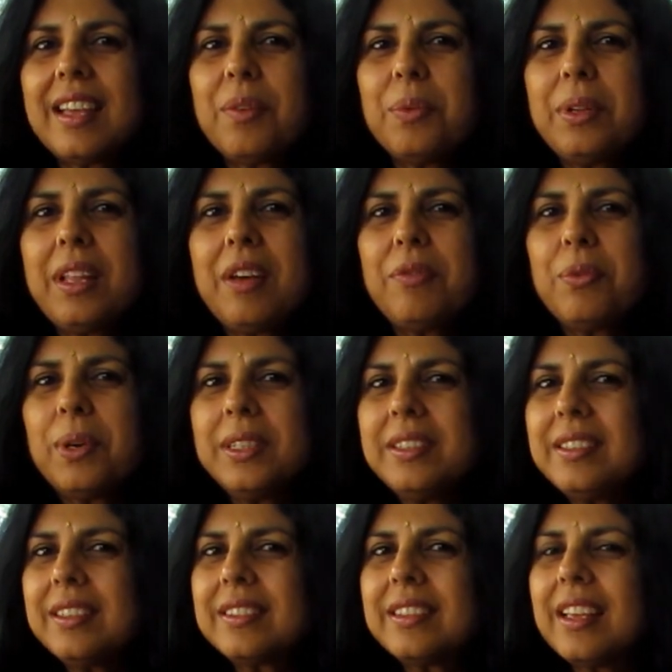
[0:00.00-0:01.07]
I will have one
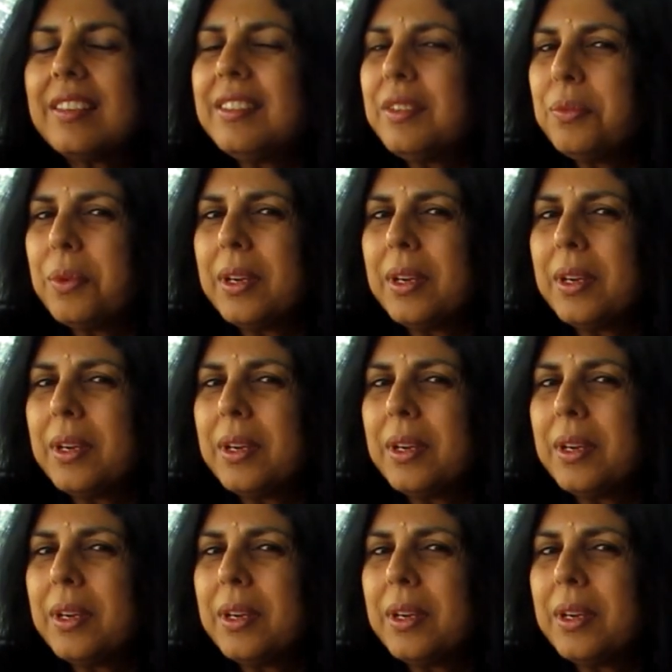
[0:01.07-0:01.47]
success in